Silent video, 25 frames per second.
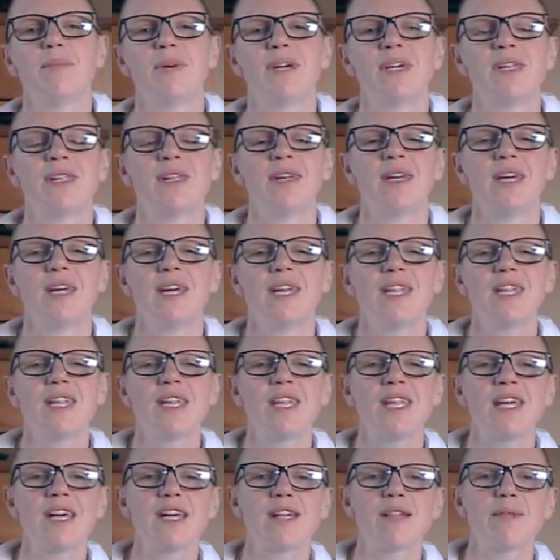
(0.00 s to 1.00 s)
But the
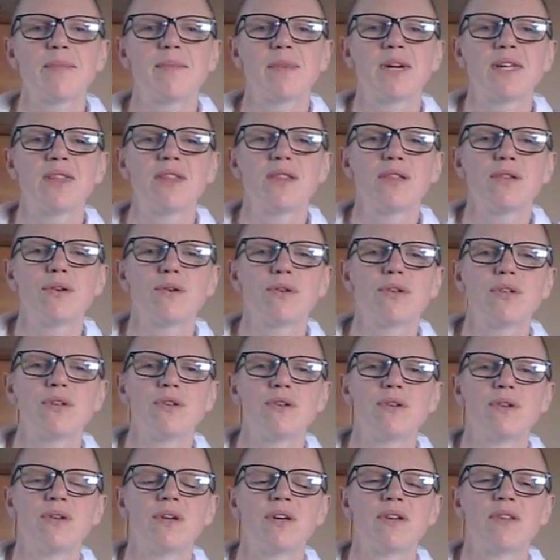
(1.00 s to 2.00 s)
last month or
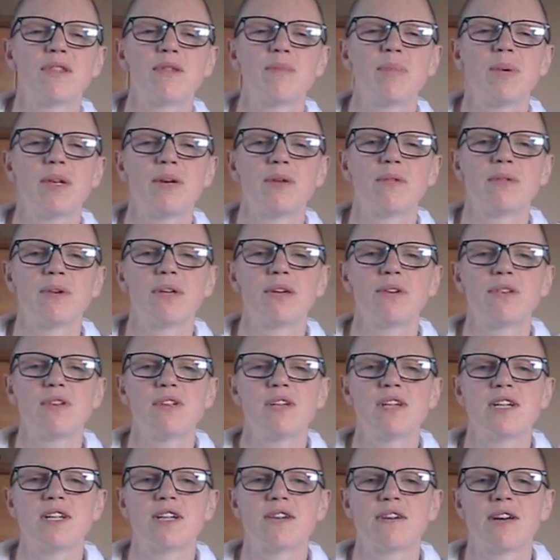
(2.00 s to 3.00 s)
two, it's been a real
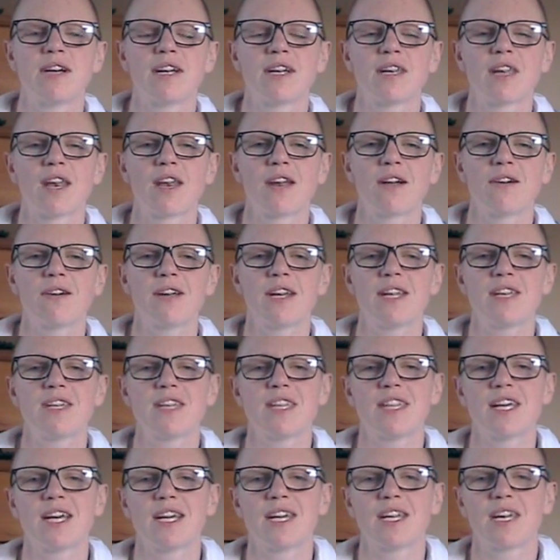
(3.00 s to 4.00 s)
turnaround, and I'll get to
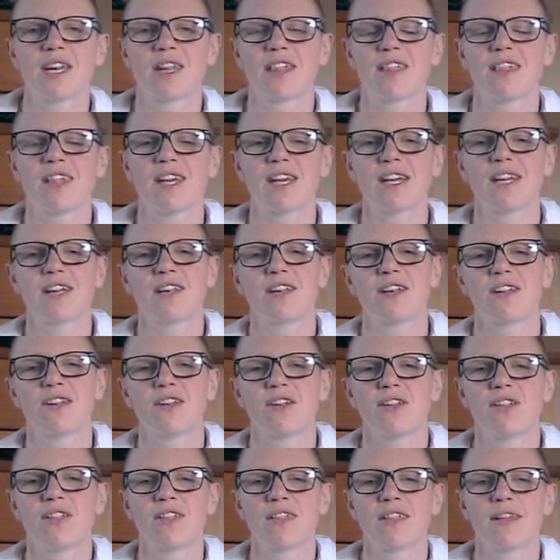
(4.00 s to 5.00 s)
that in a second,
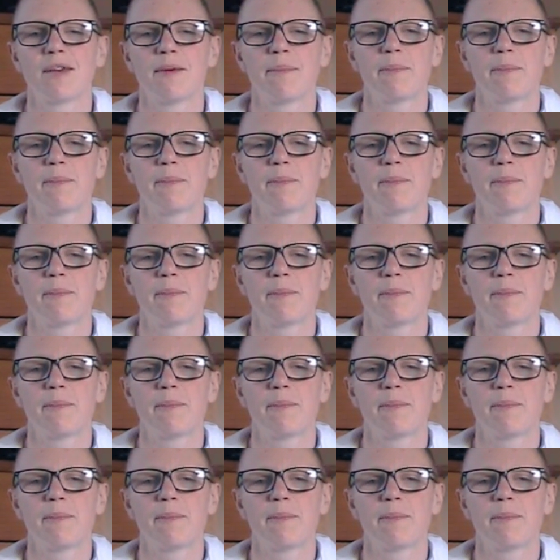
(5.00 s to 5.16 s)
because